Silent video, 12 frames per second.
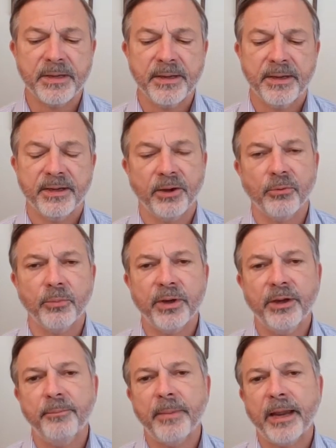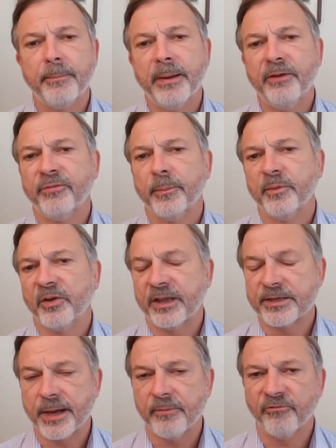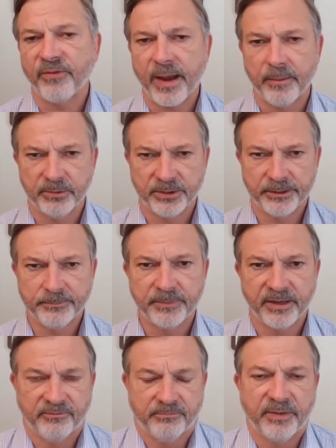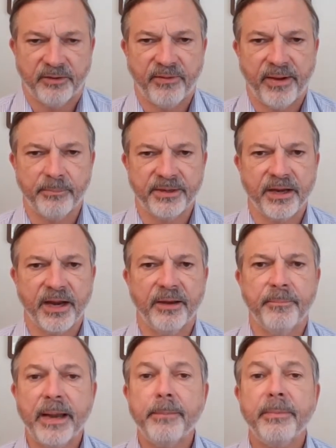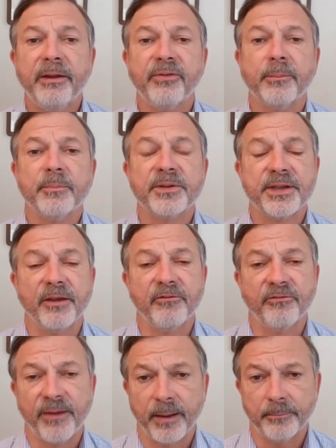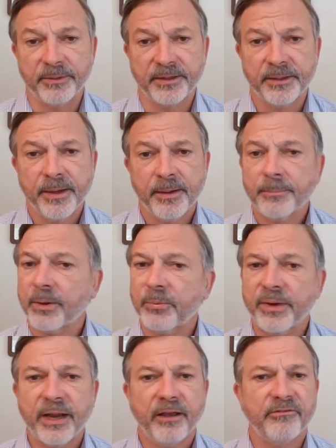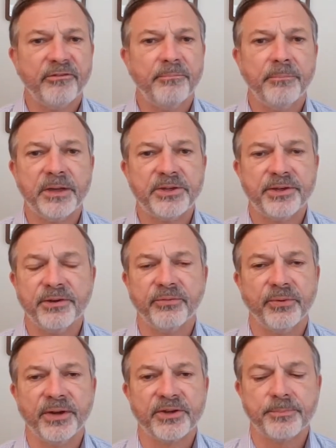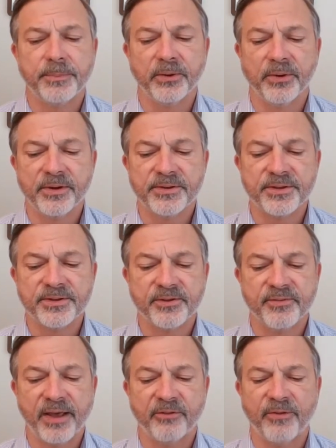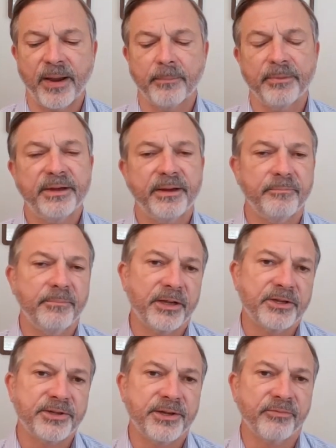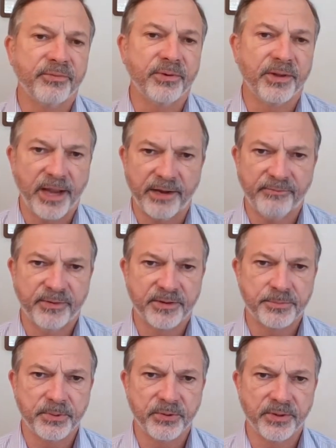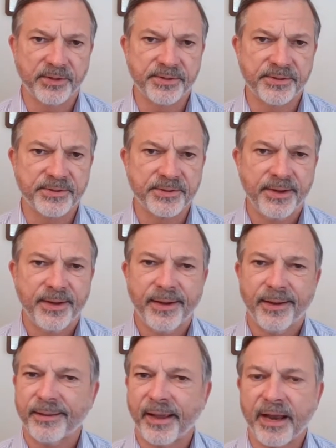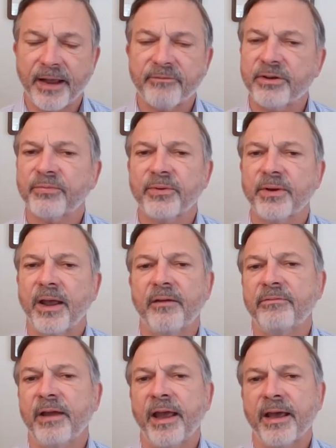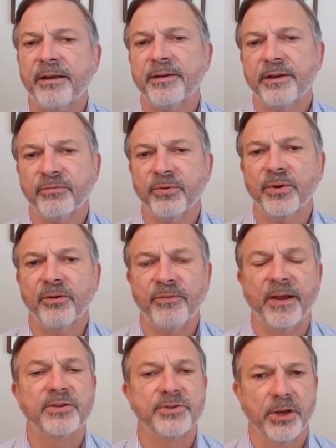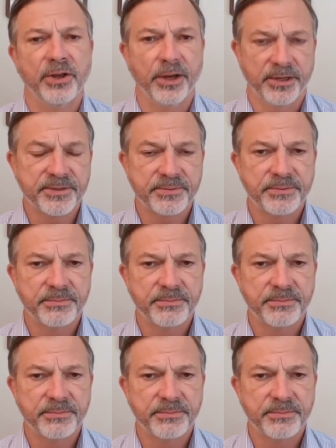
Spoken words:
We may be from the same family. My family and I may be from the same family, but we have much different experiences of that family and much different life experiences that have had different effects on us.